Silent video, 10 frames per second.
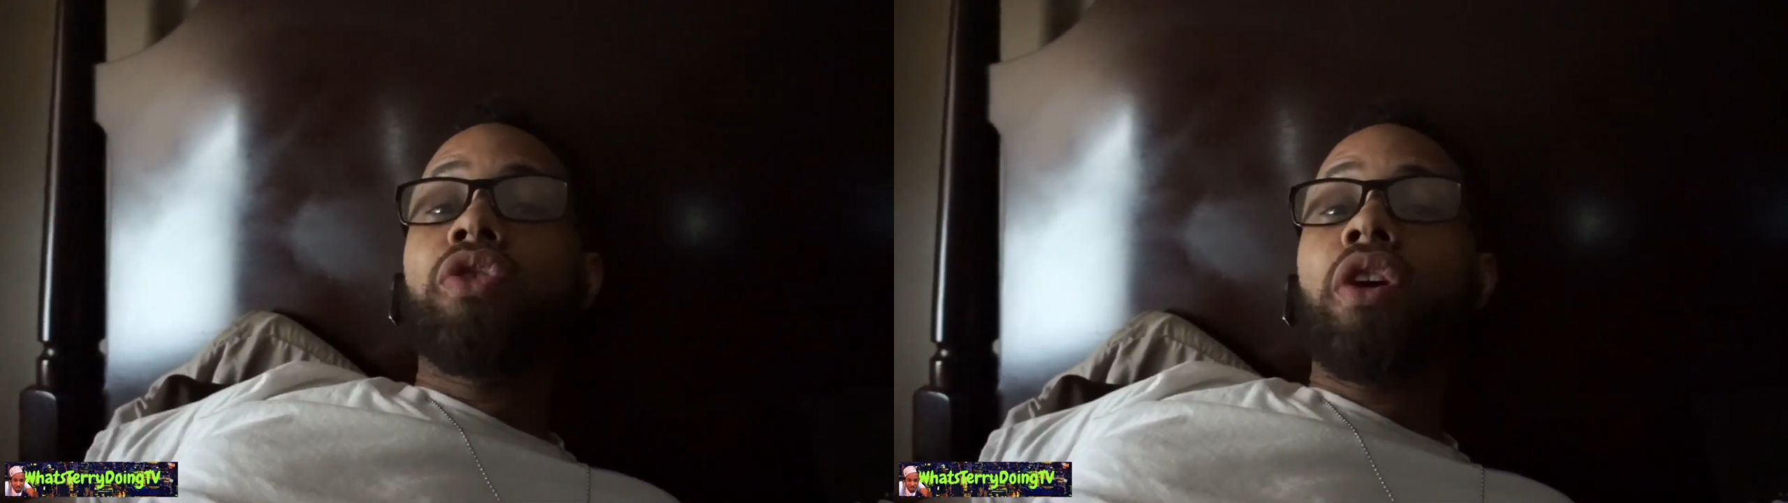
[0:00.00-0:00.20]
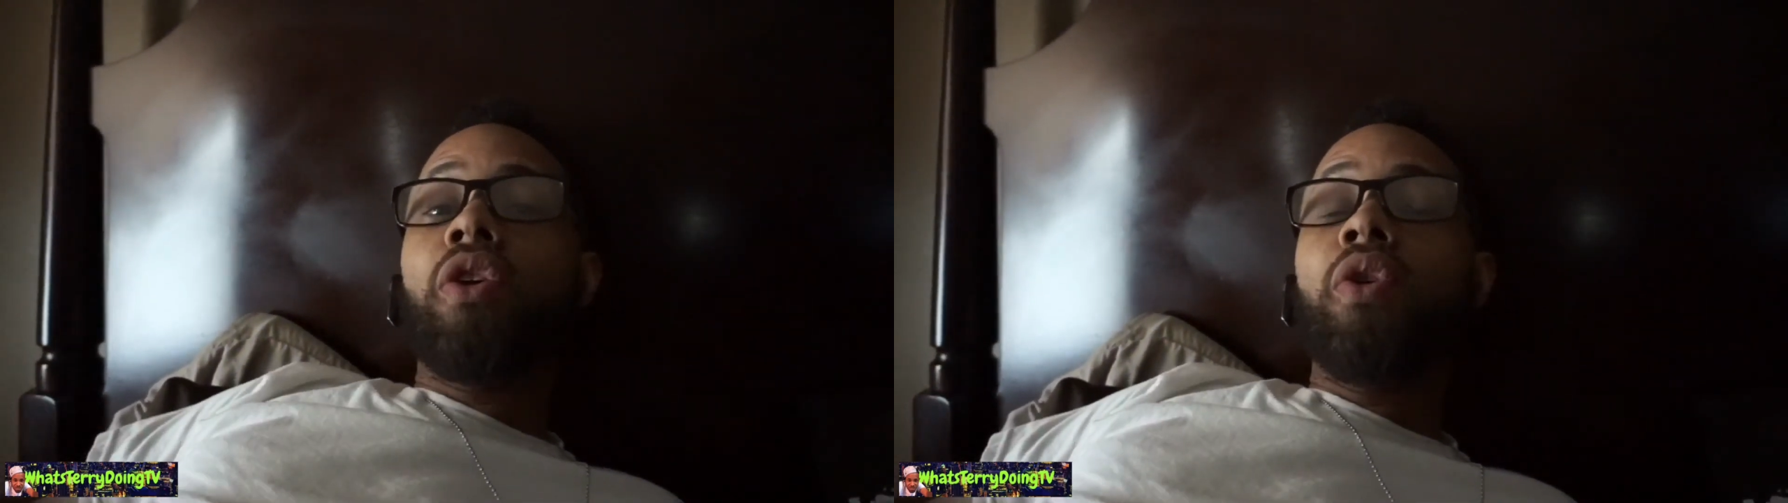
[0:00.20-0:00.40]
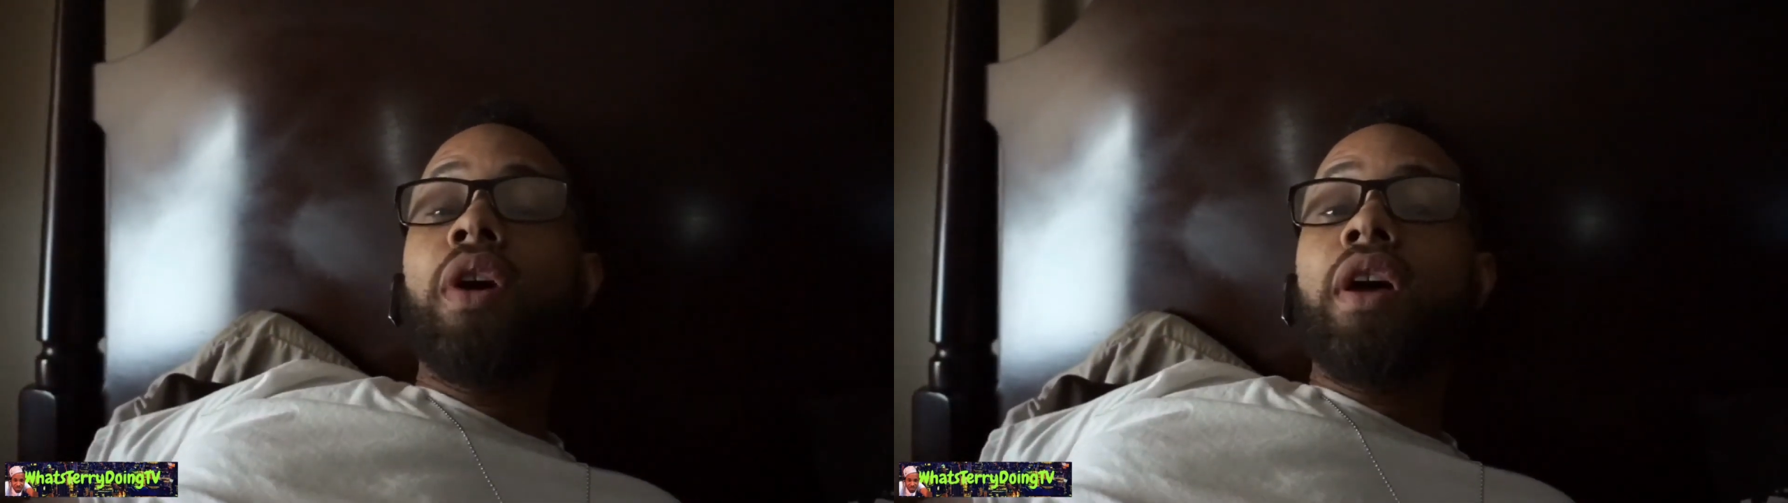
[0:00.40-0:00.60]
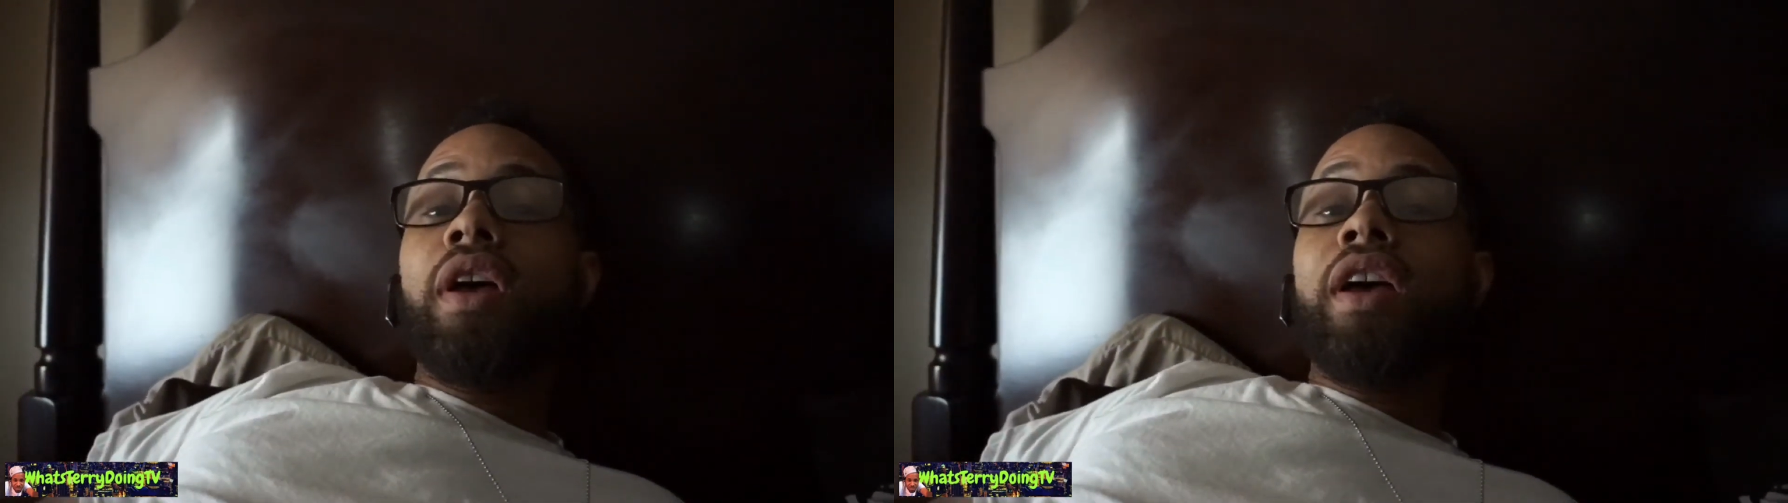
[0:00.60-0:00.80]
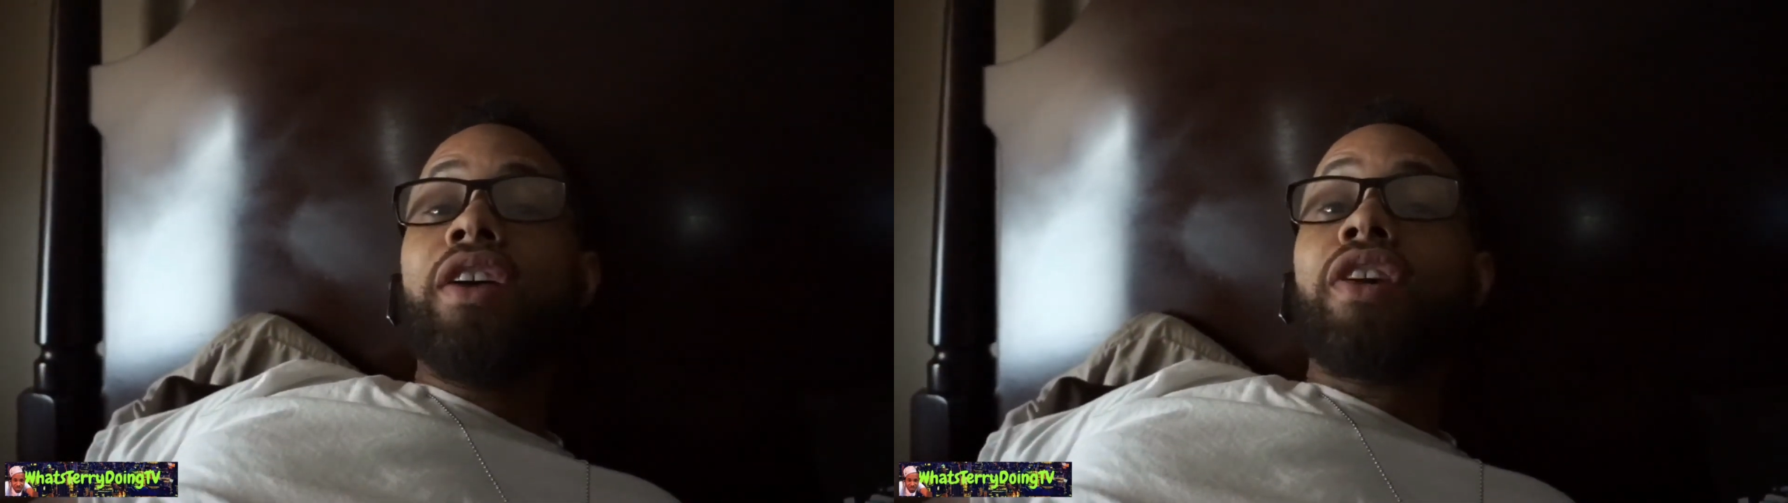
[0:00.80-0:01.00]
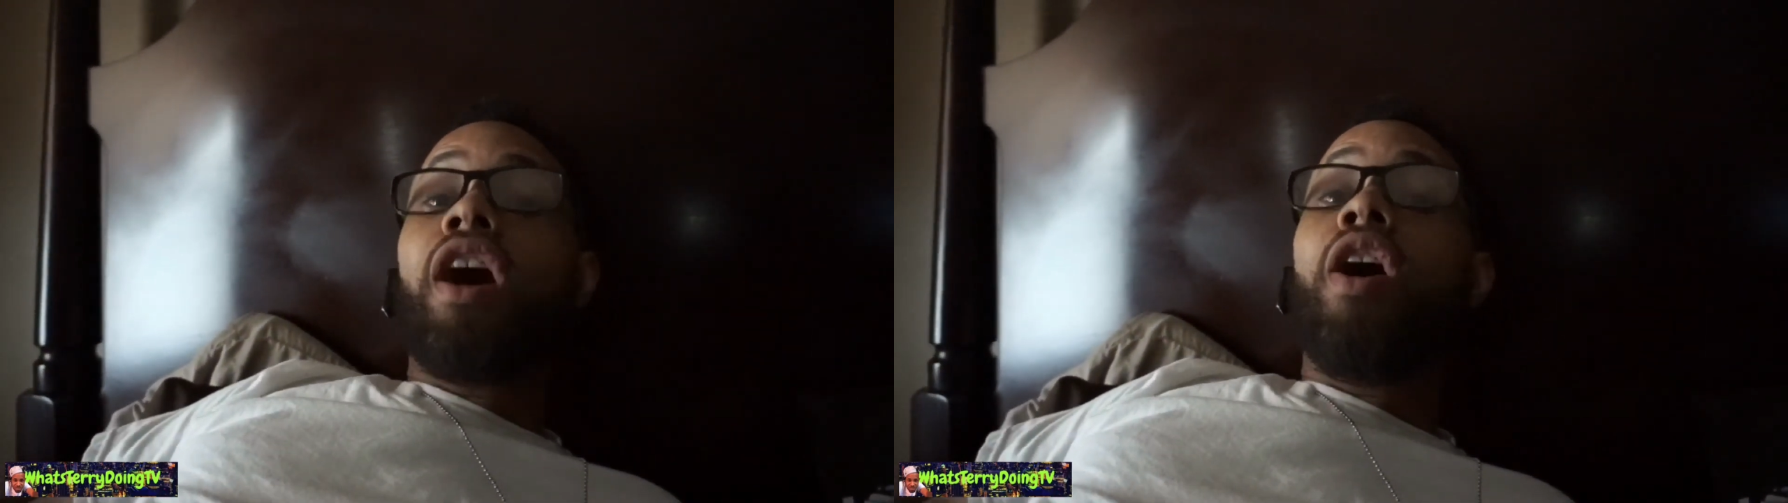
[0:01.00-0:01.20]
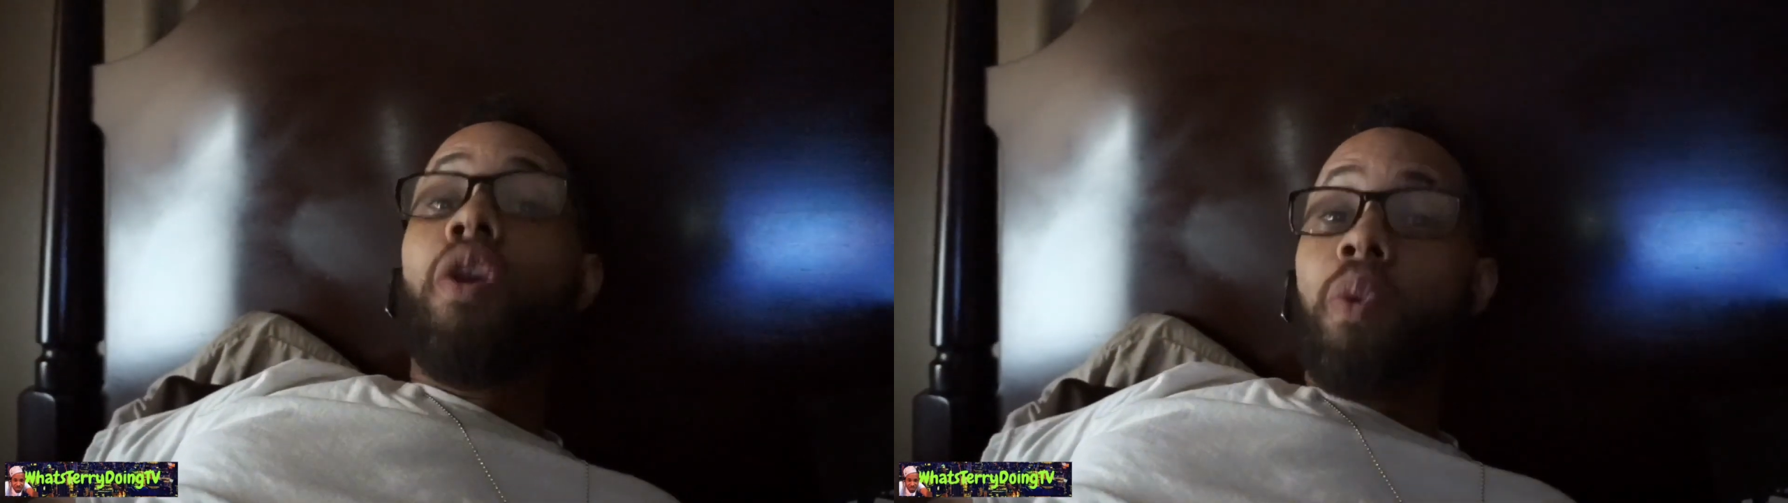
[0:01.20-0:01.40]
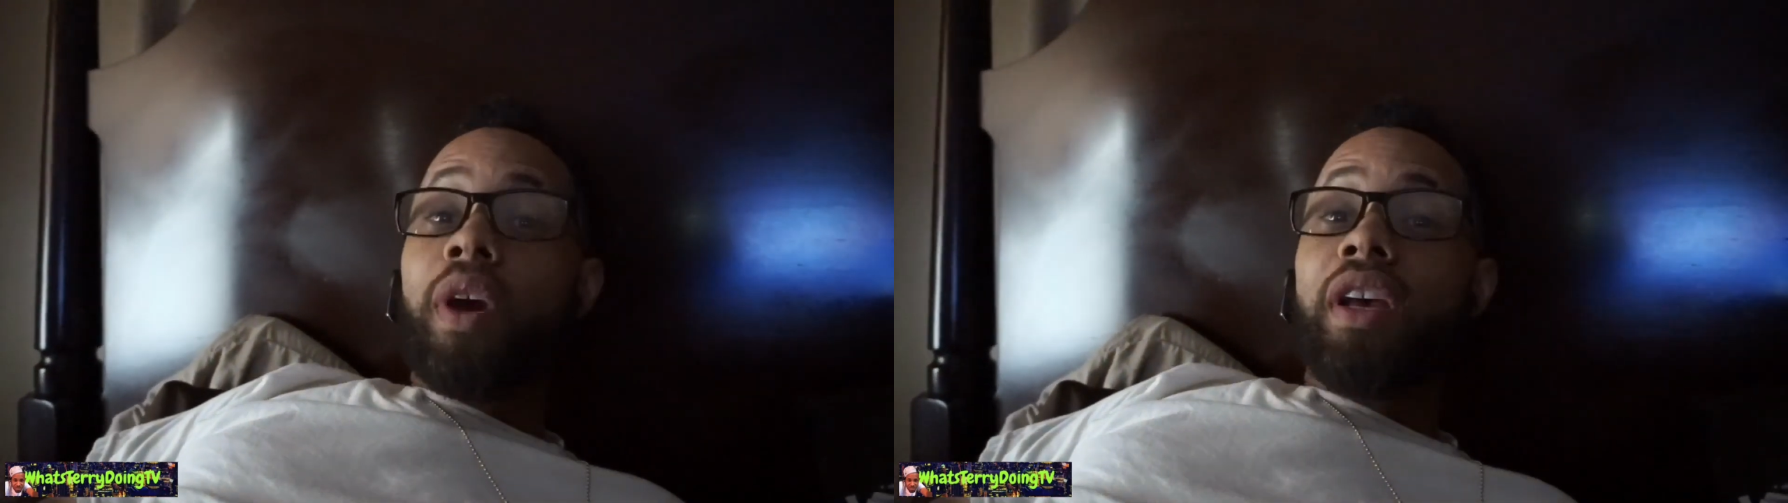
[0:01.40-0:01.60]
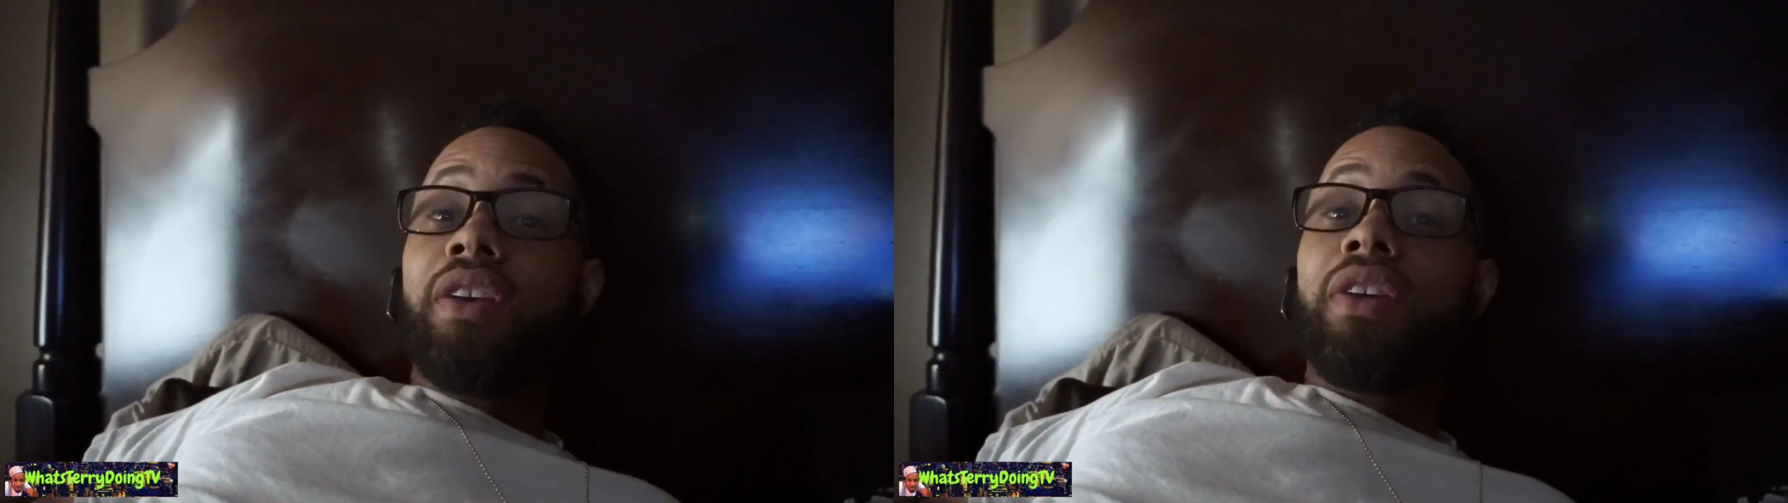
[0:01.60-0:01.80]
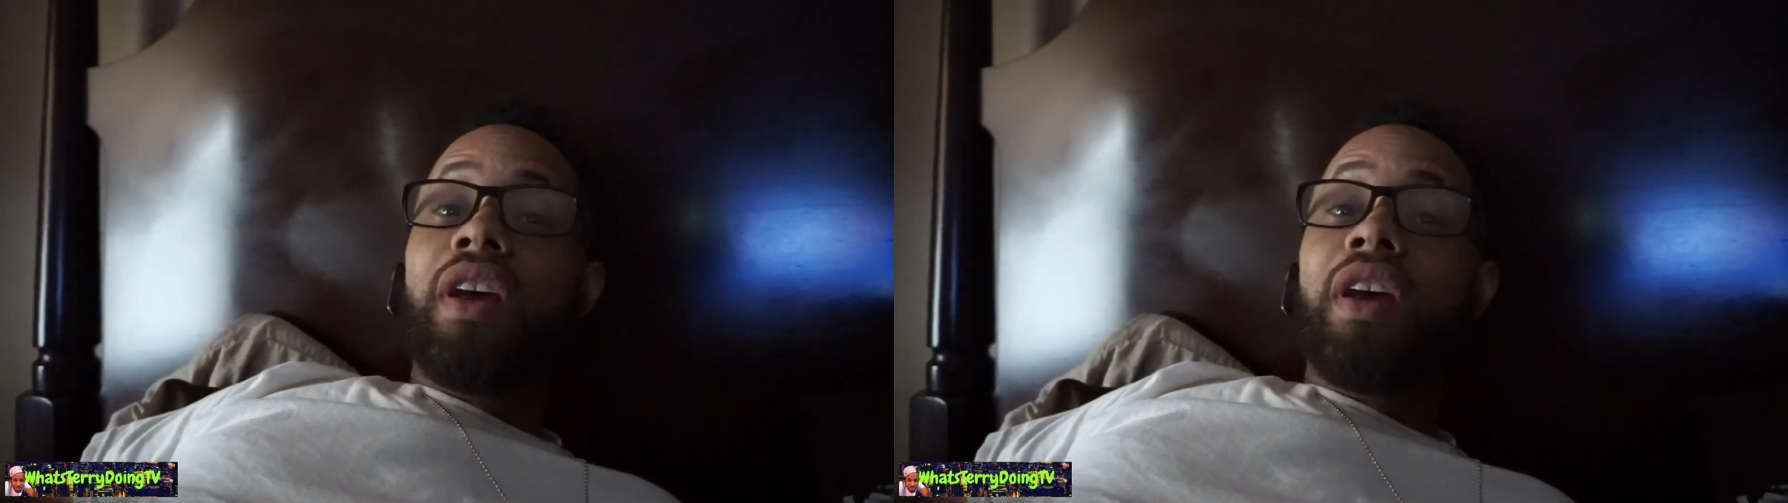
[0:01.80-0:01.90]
So as always.